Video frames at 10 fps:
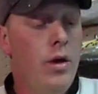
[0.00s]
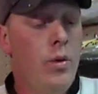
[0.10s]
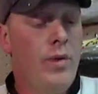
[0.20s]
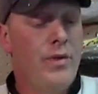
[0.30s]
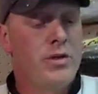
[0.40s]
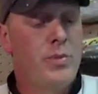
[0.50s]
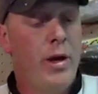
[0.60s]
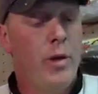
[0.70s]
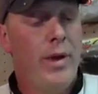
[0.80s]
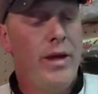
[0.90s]
with our
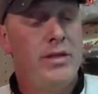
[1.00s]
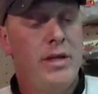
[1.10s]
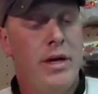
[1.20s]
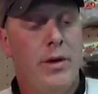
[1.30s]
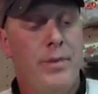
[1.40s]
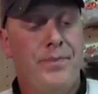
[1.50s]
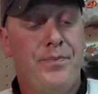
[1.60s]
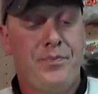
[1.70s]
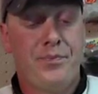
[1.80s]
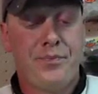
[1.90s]
spinner baits here,
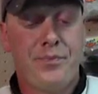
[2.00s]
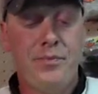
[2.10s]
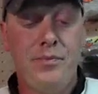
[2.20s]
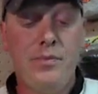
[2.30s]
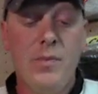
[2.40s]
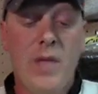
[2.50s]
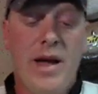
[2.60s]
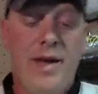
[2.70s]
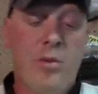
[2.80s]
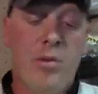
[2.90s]
I
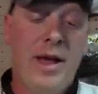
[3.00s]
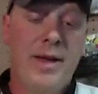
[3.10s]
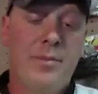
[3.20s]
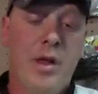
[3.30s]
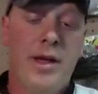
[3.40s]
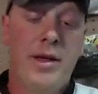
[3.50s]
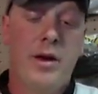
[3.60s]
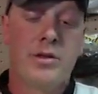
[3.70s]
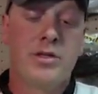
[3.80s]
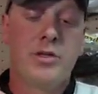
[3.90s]
have a black blade,
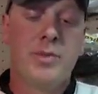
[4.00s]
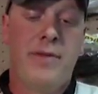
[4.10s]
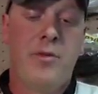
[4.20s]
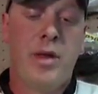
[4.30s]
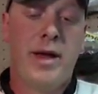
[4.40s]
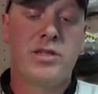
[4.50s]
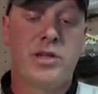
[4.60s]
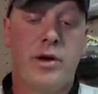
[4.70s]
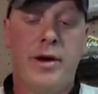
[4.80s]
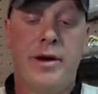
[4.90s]
or excuse me, I have a black
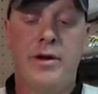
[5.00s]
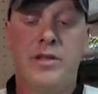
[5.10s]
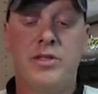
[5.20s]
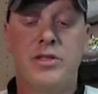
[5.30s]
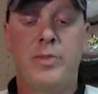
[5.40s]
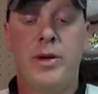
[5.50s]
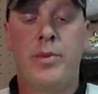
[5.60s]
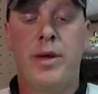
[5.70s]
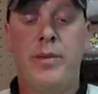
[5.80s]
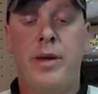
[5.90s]
skirt here, and this is a
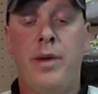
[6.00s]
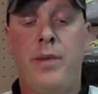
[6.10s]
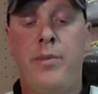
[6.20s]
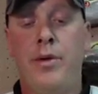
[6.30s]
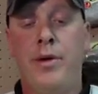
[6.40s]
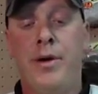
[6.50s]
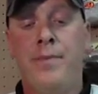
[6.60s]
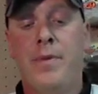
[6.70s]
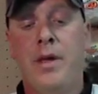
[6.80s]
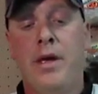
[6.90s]
spinner bait made by Booyah.
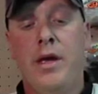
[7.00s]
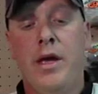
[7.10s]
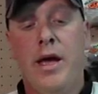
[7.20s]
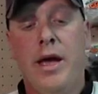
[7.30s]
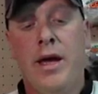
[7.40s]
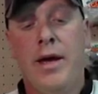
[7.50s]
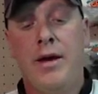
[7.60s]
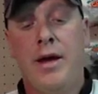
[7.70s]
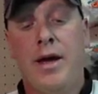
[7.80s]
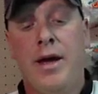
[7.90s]

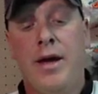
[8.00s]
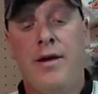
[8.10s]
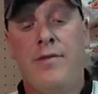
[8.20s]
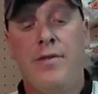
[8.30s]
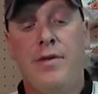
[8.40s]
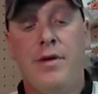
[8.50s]
And I have,